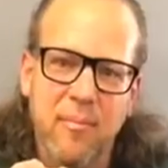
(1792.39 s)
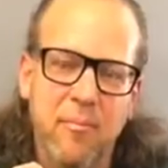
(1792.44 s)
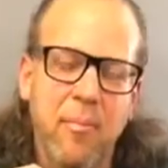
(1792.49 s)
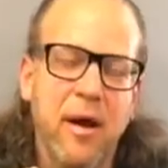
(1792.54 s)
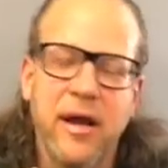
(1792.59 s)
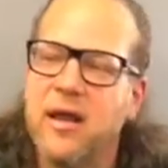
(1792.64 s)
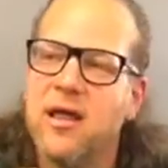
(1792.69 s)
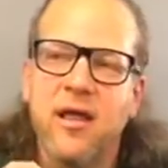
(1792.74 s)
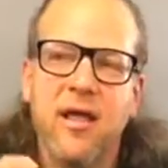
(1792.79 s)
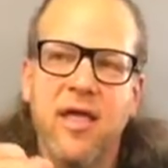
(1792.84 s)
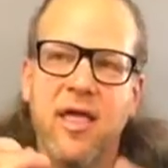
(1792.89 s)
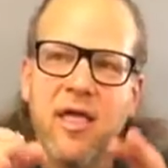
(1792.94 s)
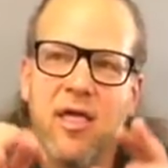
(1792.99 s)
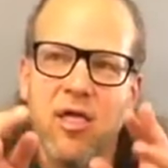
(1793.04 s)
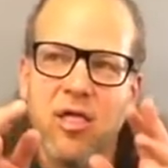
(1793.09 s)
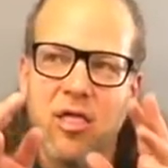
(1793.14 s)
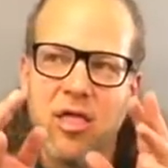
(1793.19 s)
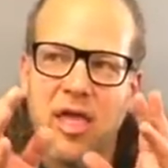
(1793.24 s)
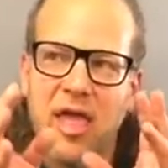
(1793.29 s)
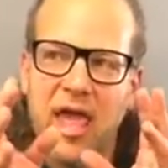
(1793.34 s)
But
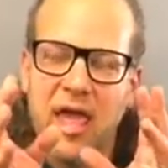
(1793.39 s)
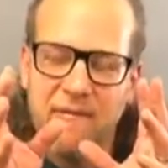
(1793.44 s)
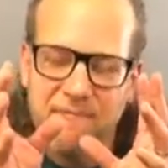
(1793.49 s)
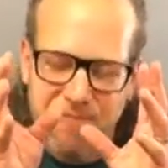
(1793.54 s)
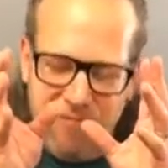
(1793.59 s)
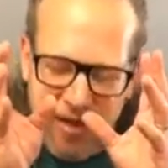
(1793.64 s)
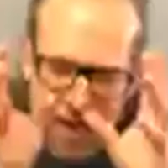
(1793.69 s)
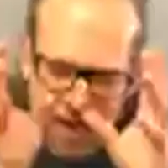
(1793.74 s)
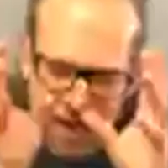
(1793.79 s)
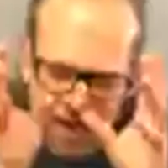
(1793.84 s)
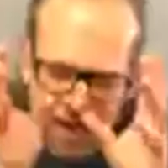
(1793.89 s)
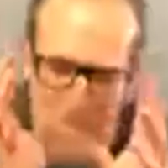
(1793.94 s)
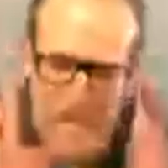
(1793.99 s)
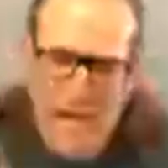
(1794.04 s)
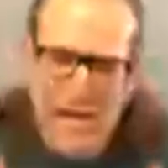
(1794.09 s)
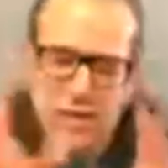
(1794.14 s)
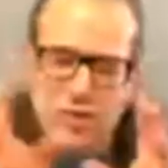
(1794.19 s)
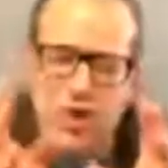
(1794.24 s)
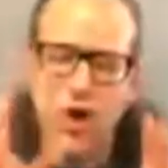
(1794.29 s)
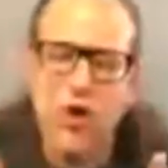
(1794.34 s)
if, if
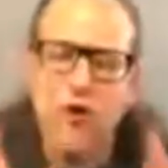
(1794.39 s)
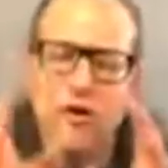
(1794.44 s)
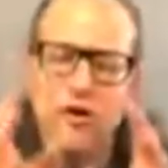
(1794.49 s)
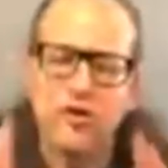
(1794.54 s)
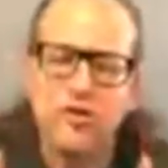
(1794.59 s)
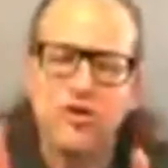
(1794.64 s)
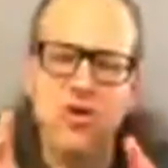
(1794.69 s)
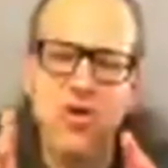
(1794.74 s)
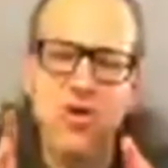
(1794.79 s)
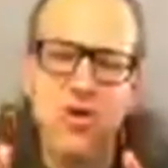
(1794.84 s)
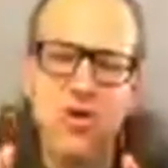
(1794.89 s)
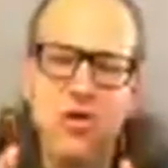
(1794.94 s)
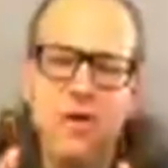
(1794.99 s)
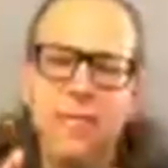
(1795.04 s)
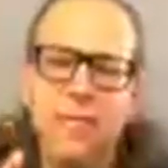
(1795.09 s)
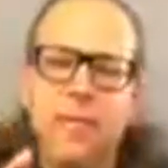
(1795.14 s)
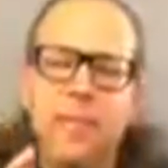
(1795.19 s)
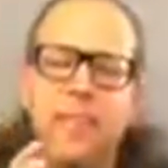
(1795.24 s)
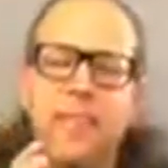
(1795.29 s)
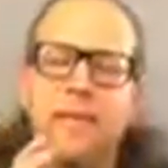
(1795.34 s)
that's all it took,
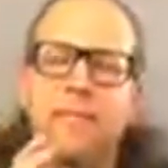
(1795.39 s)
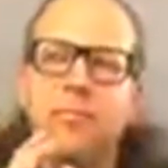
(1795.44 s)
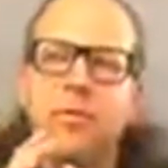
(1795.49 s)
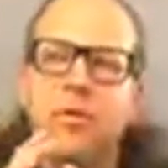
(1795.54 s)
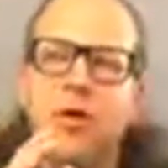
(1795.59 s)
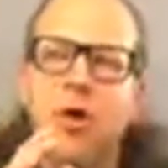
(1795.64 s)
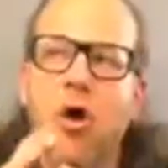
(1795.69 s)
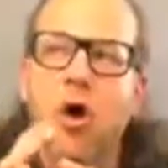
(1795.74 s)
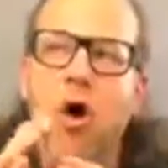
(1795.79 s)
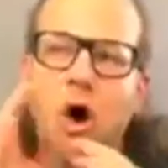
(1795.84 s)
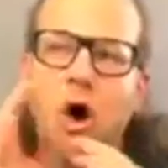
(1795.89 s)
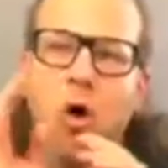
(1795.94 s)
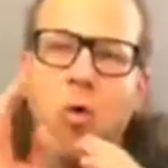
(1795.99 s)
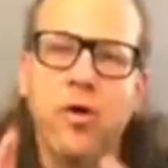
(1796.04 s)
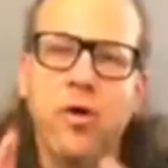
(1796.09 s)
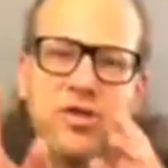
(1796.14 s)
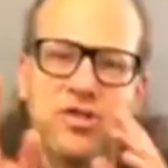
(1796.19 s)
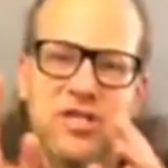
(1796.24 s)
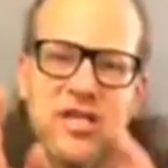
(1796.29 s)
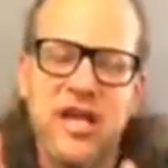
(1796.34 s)
all
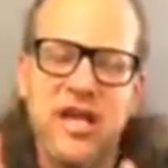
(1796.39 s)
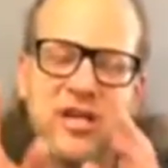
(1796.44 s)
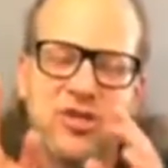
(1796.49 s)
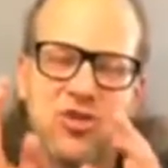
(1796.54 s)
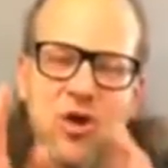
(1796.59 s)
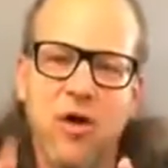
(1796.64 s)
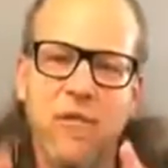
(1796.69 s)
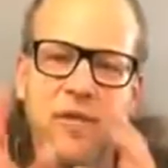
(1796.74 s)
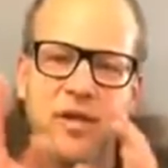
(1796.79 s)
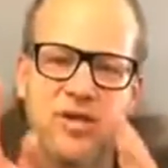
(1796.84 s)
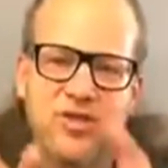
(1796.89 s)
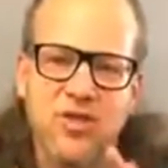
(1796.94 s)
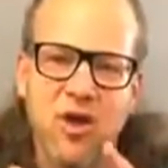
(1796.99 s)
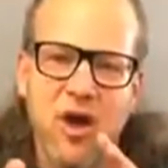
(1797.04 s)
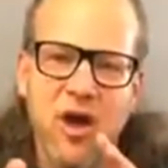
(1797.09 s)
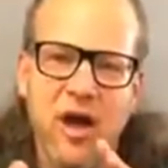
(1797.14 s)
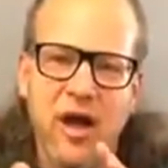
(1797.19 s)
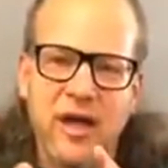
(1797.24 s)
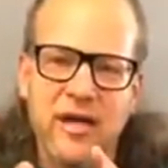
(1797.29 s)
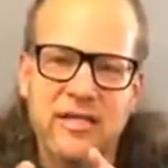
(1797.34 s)
we're seeing is all these
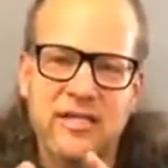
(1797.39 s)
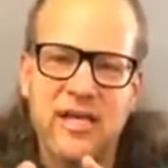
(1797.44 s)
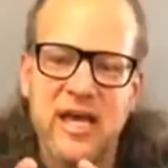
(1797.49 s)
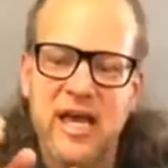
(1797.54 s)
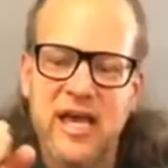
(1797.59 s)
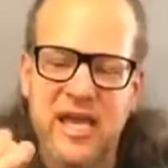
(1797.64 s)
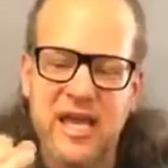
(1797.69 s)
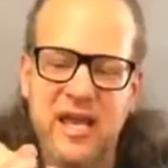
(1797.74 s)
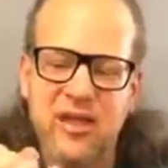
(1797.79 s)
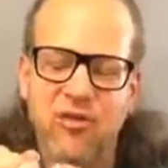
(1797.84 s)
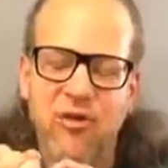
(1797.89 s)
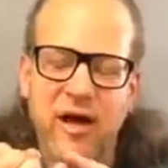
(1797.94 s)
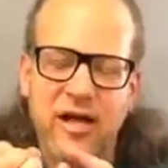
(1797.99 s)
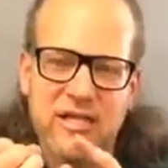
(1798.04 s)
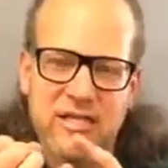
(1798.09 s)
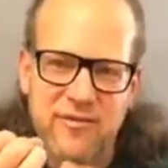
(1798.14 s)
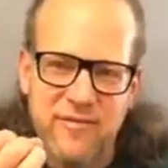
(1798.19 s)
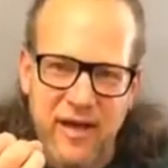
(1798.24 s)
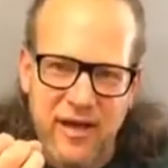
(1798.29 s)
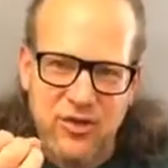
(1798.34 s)
dogs getting
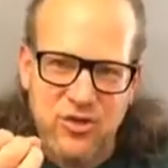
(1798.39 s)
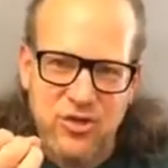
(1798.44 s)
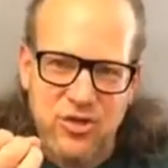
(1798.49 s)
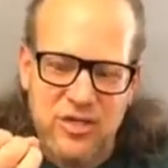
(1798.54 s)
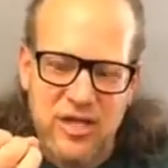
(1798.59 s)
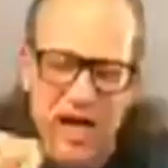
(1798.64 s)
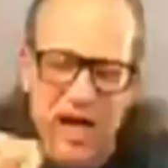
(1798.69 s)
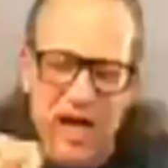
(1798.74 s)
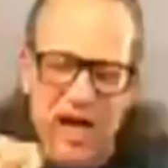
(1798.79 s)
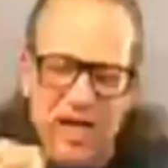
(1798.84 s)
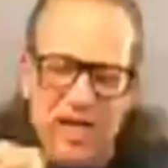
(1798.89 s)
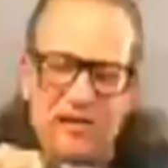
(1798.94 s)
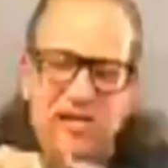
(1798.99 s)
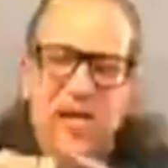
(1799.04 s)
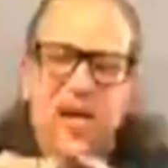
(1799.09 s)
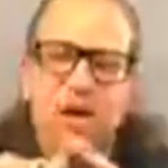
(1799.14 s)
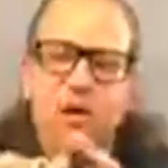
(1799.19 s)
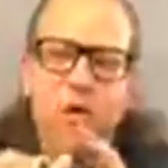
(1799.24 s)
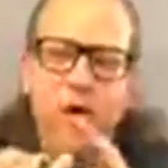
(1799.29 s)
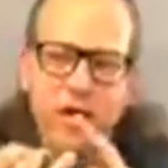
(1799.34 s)
lots of exercise,
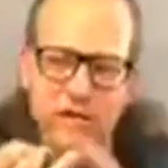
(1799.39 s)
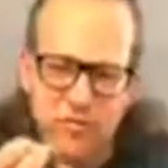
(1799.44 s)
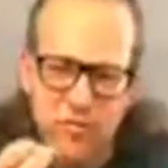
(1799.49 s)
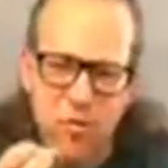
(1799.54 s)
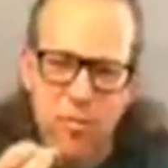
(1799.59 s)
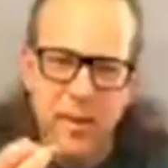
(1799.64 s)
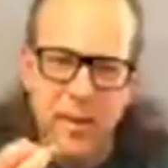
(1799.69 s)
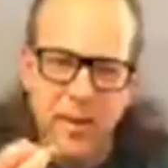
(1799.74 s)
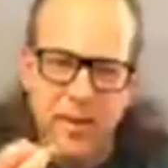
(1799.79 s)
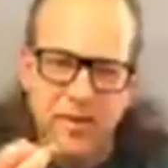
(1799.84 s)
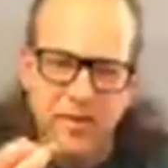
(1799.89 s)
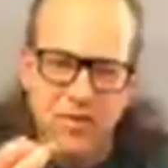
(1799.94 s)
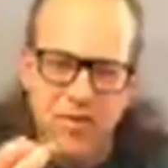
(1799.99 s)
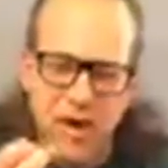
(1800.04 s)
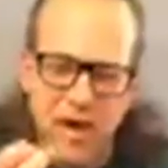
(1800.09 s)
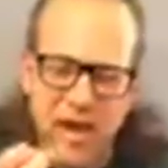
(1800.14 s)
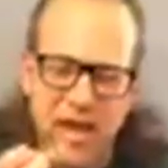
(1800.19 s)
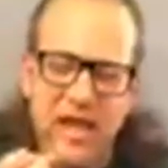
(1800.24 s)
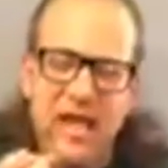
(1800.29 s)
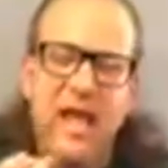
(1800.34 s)
lots of obedience
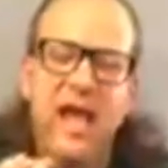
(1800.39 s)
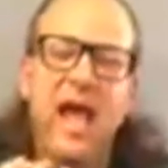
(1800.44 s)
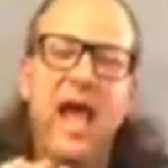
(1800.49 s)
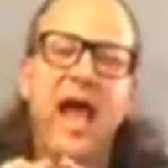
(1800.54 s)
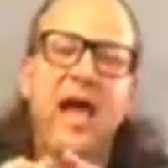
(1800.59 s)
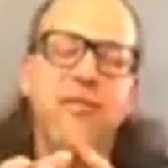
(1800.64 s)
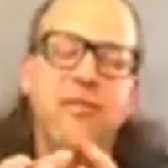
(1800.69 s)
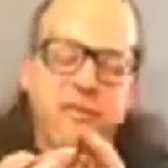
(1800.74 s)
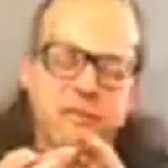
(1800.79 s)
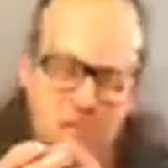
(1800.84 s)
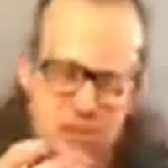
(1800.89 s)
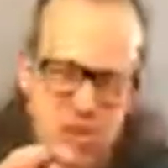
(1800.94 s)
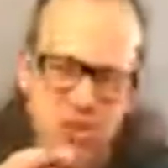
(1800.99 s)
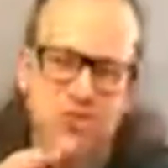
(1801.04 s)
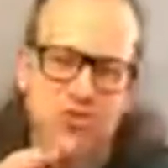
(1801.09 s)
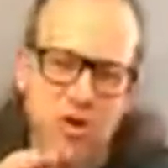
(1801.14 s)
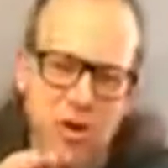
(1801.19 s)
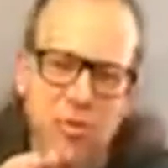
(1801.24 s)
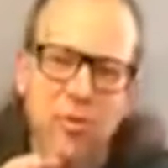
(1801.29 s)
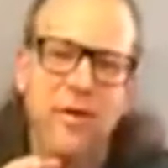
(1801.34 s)
training, and they're still
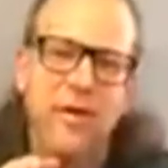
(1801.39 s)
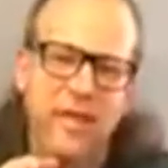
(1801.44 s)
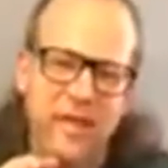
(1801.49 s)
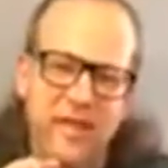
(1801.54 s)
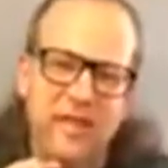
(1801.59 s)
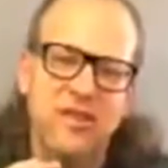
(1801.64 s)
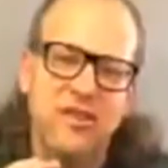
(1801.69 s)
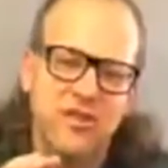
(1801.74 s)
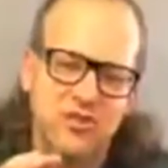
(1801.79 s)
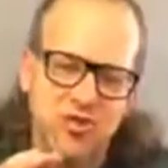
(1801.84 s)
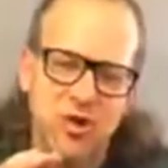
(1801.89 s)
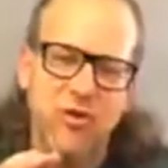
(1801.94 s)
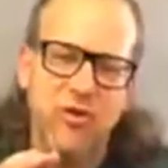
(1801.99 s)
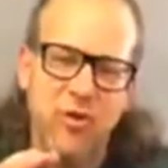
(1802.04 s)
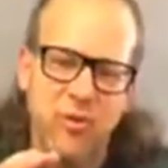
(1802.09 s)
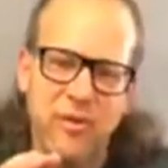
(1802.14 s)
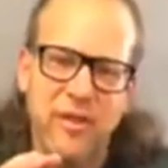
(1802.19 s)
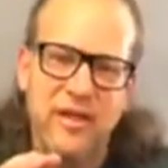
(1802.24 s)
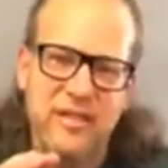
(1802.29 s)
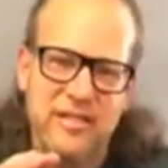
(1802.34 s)
struggling struggling with